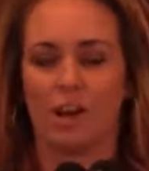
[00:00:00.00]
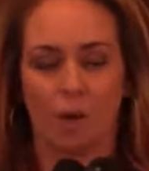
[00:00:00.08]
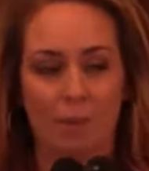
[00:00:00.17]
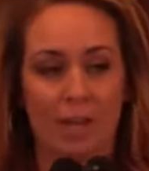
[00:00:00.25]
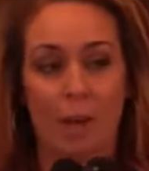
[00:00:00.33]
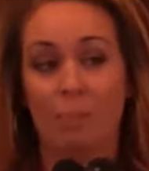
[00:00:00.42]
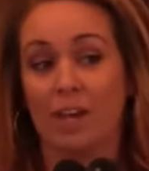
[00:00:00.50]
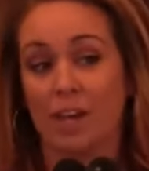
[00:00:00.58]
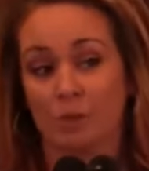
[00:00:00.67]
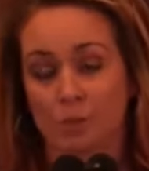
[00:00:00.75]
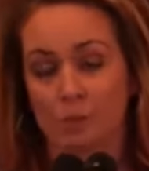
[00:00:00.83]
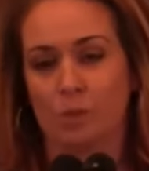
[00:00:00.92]
coming up
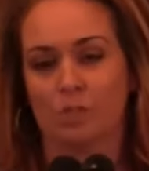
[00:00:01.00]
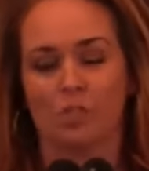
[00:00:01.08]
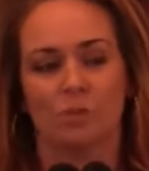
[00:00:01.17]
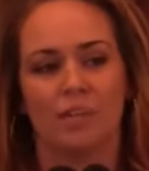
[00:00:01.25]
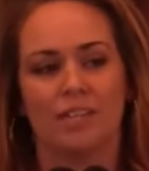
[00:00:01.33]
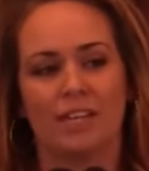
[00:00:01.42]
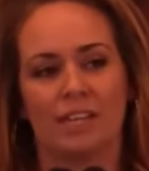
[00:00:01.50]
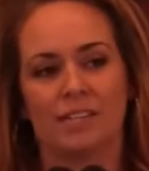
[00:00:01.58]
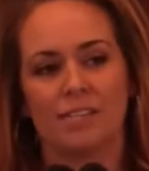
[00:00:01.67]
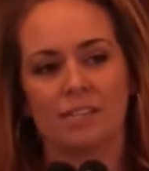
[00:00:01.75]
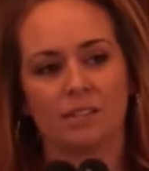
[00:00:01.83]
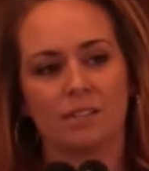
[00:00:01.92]
and I was supposed to
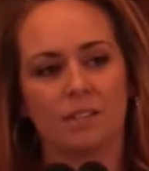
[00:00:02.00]
reenlist.